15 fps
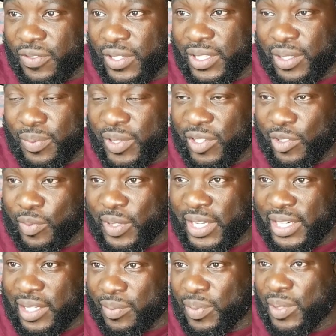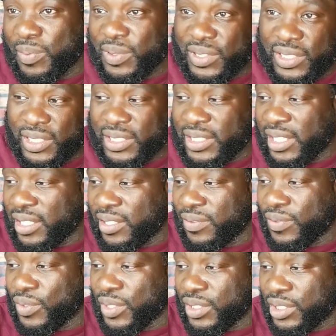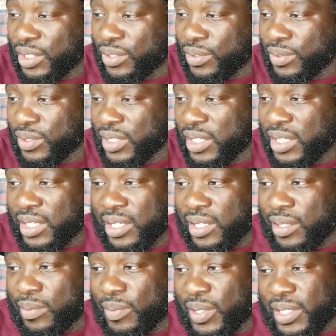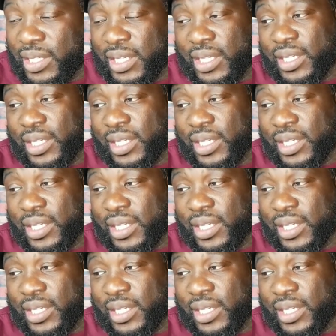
fuck up everybody and people shouldn't take you for a joke. But